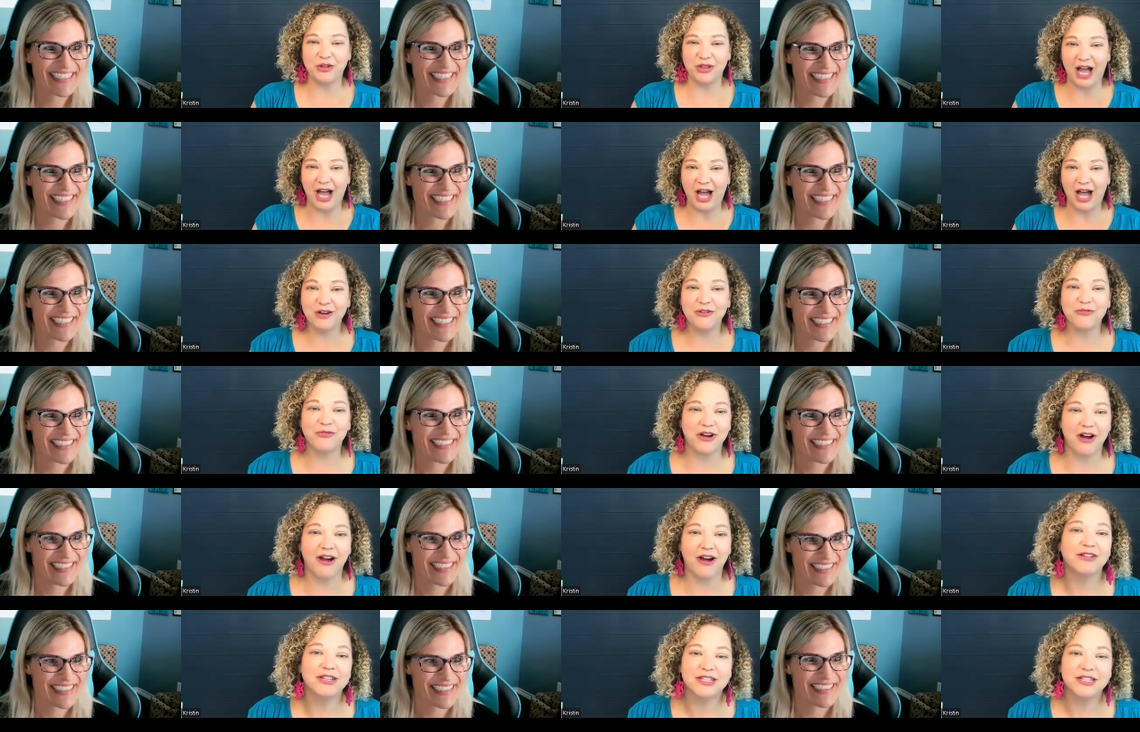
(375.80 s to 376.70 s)
Speaker 1: a lot of where
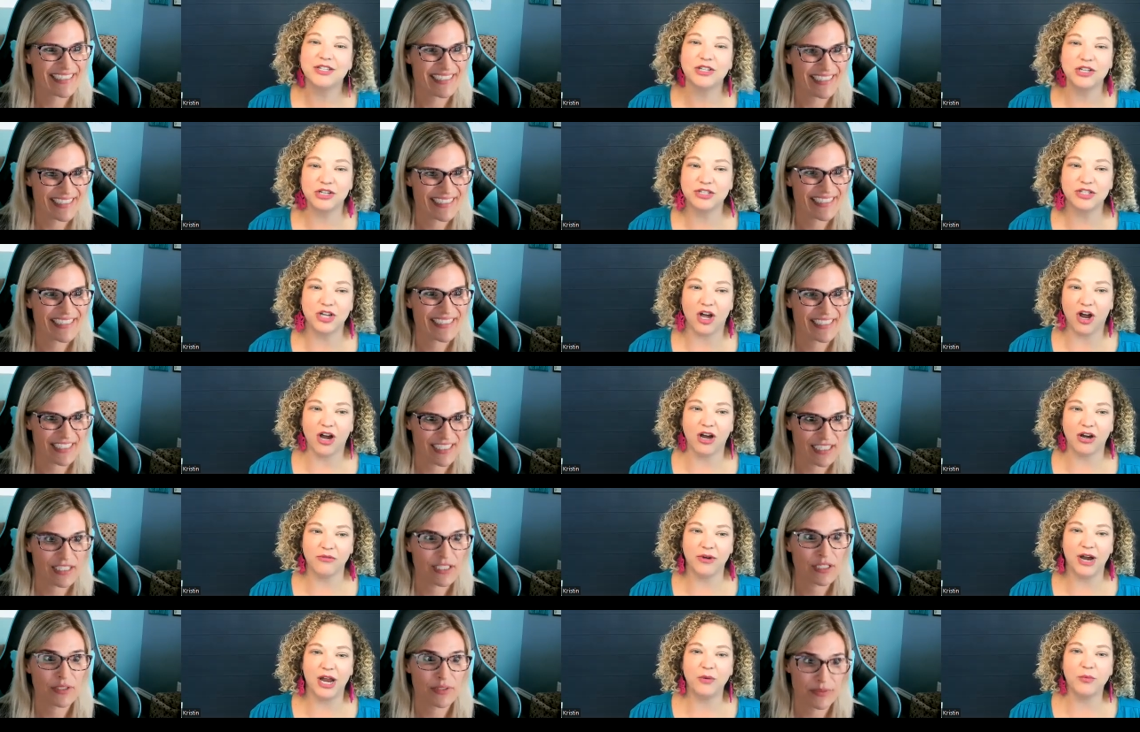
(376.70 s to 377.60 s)
our listeners are,
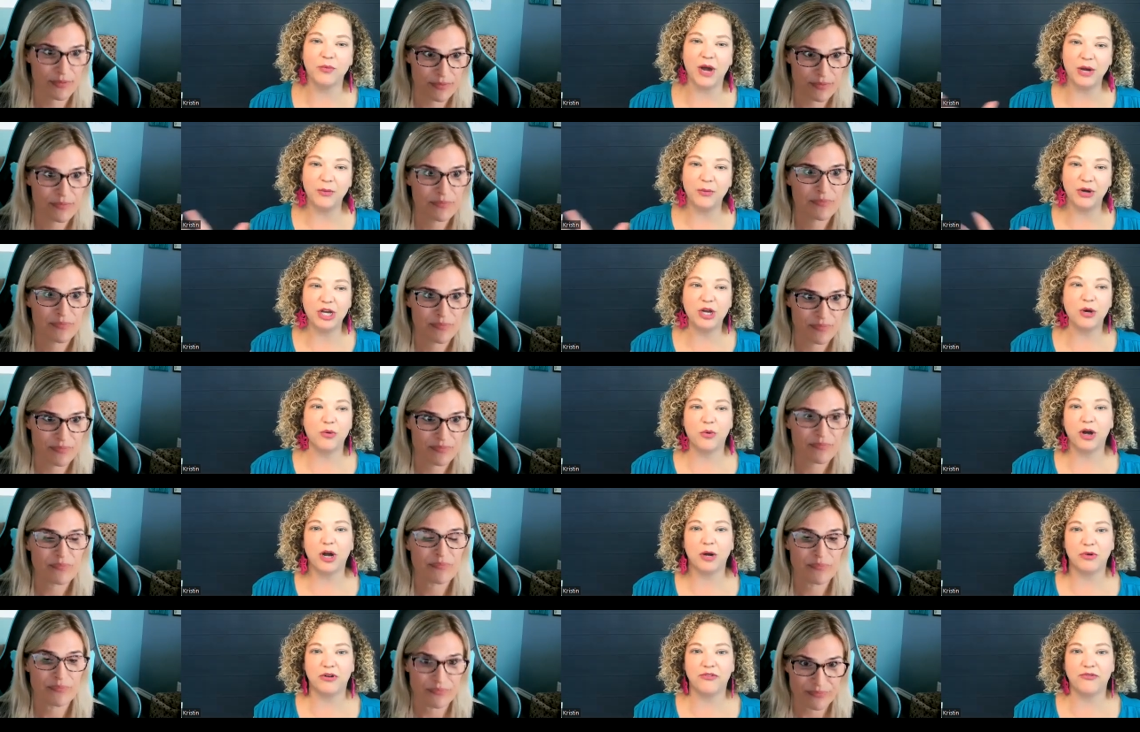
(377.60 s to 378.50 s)
right? Right where you
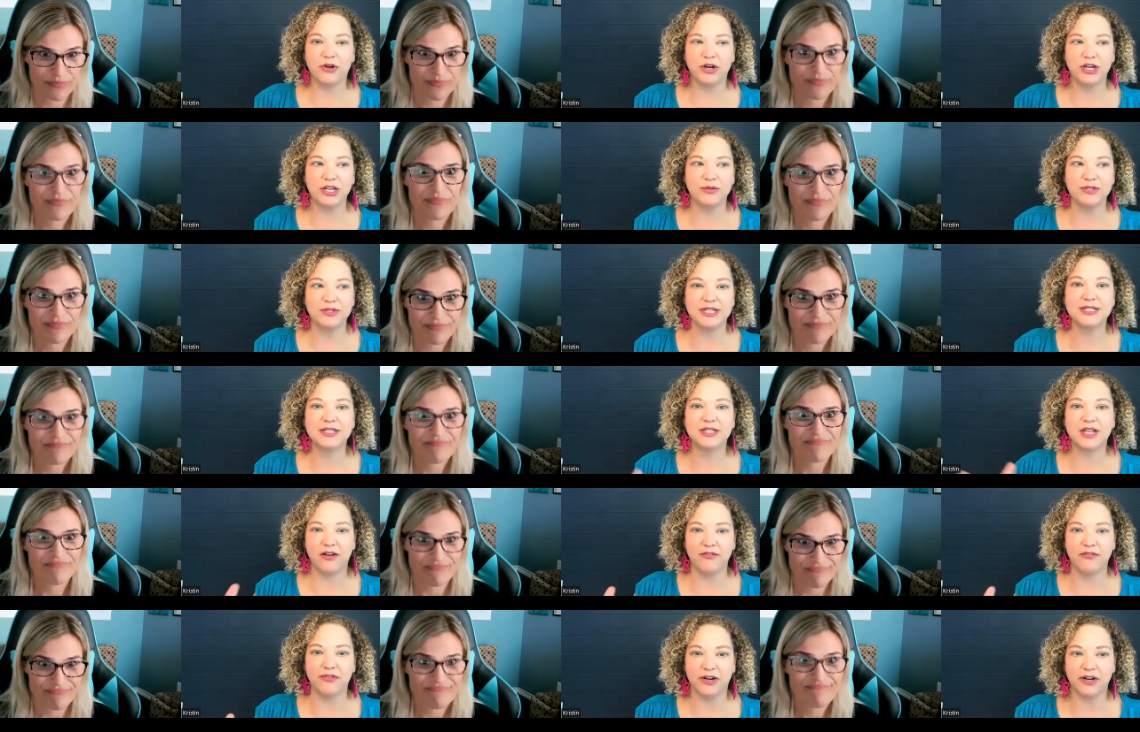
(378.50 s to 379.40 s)
were before you
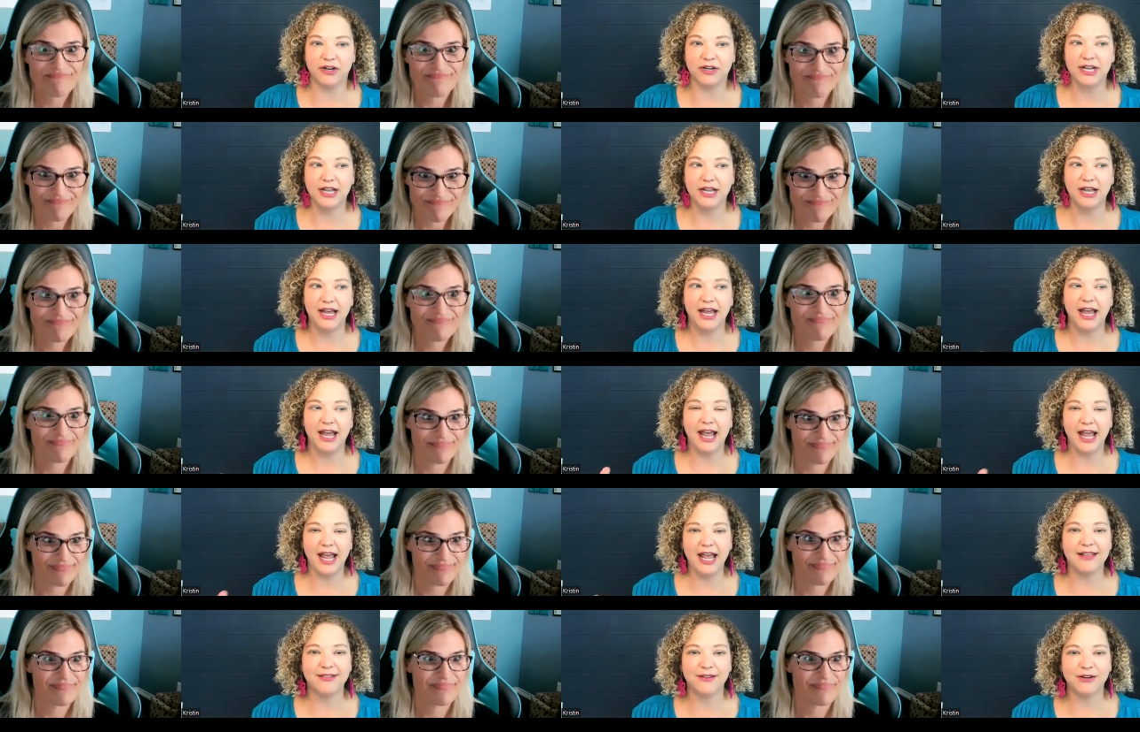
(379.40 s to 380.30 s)
discovered
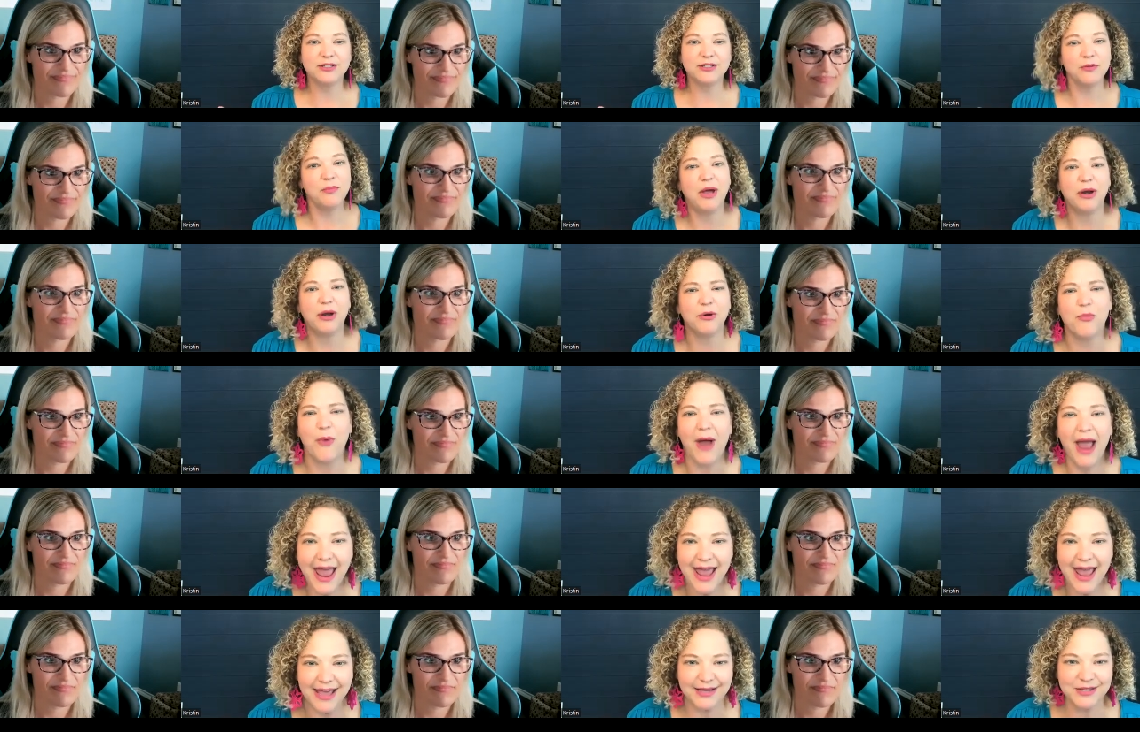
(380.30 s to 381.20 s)
hey, there's a better
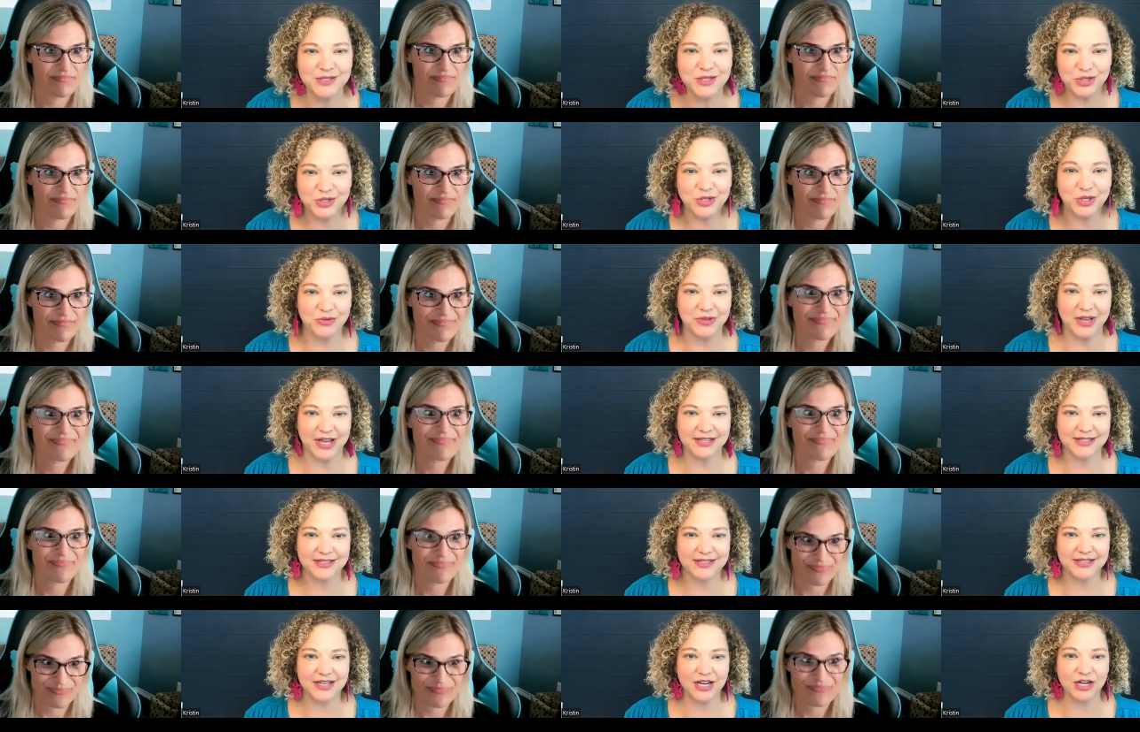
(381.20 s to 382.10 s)
way to do
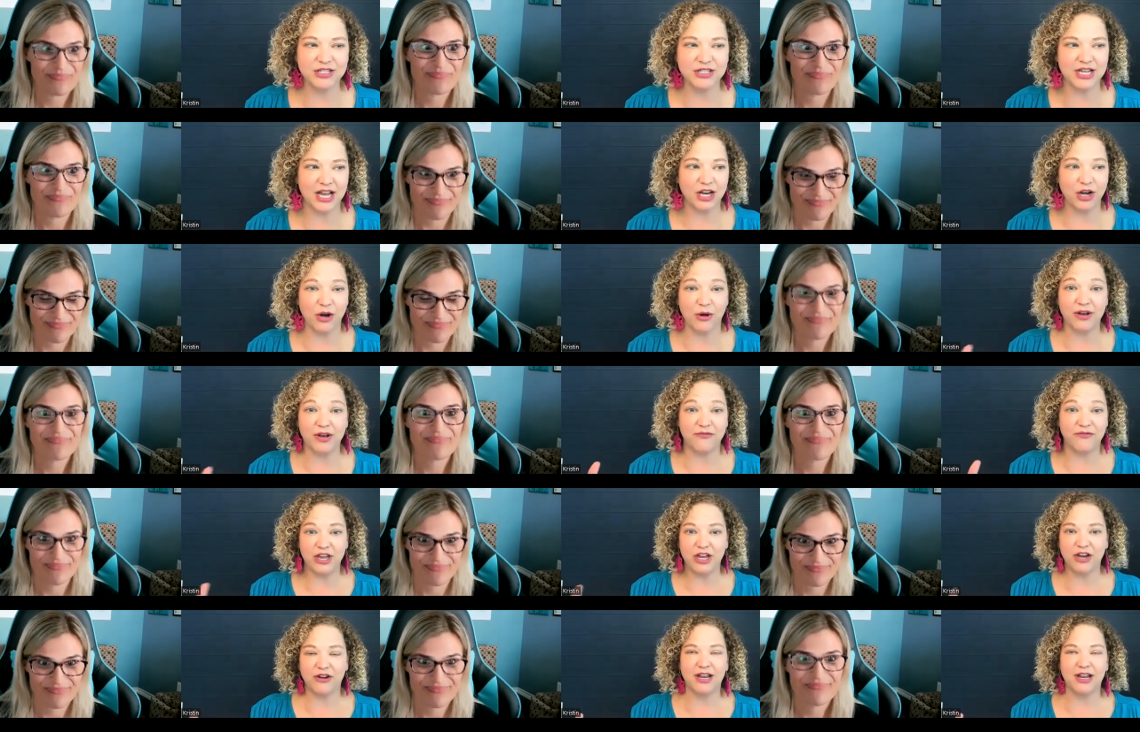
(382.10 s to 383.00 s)
this. There's, you know, and
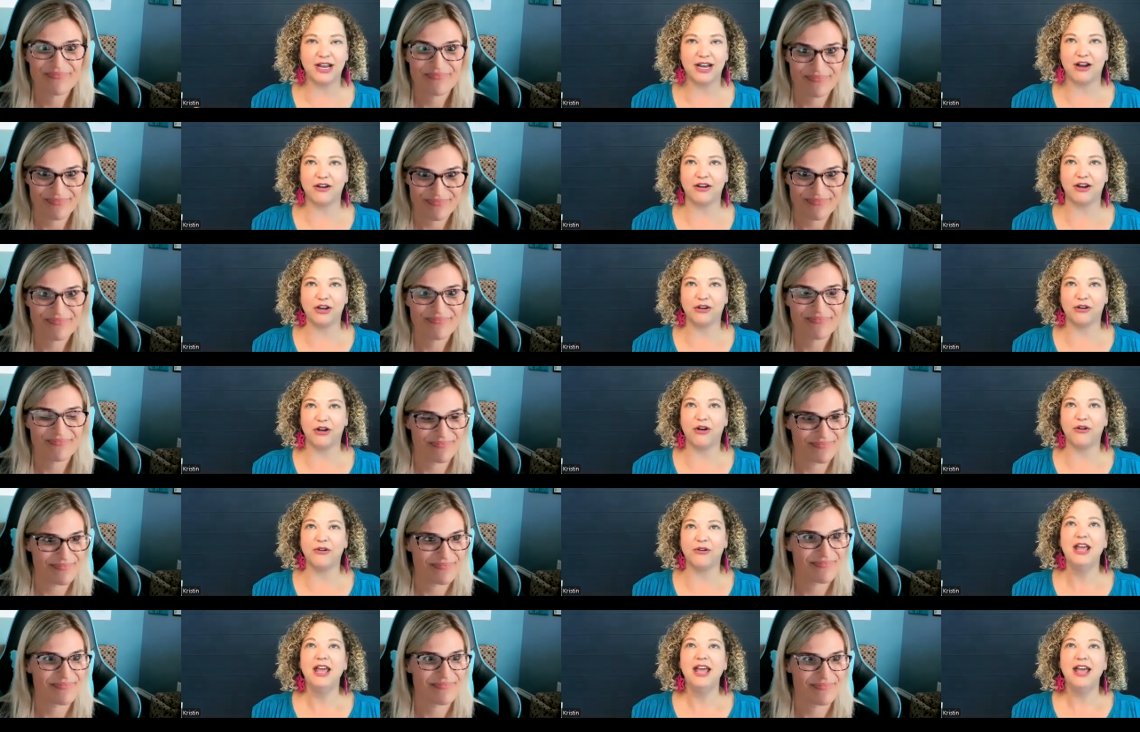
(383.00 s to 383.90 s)
figuring it out on your
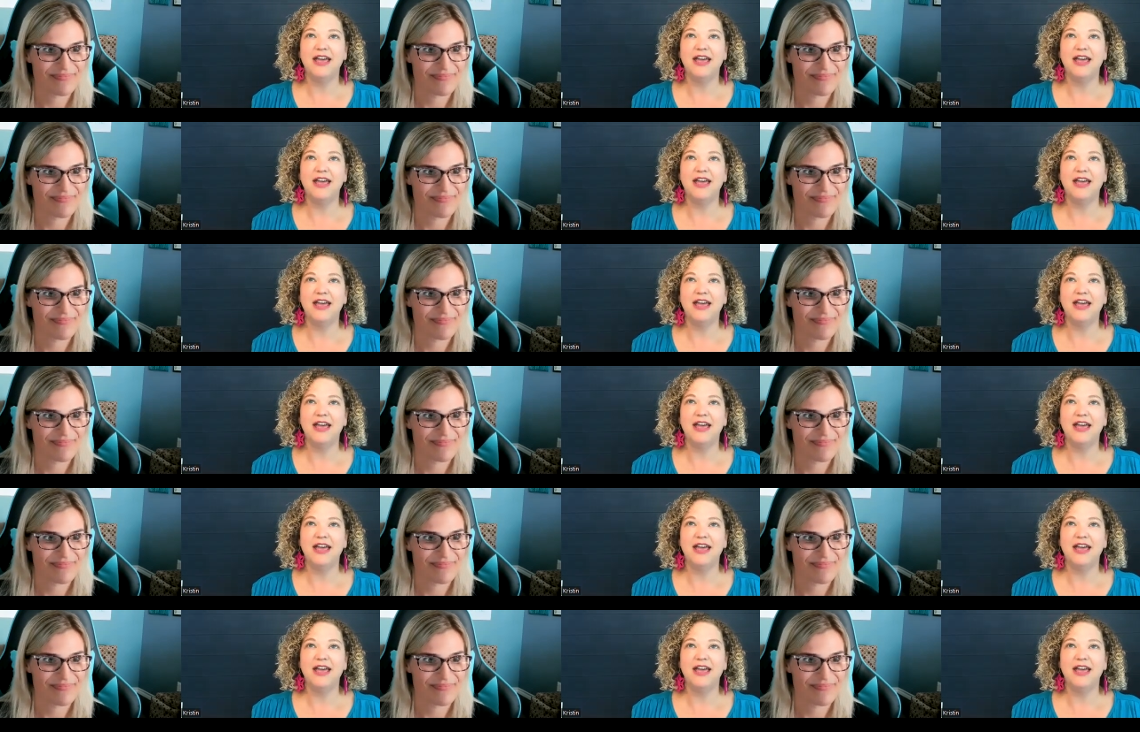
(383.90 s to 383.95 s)
own.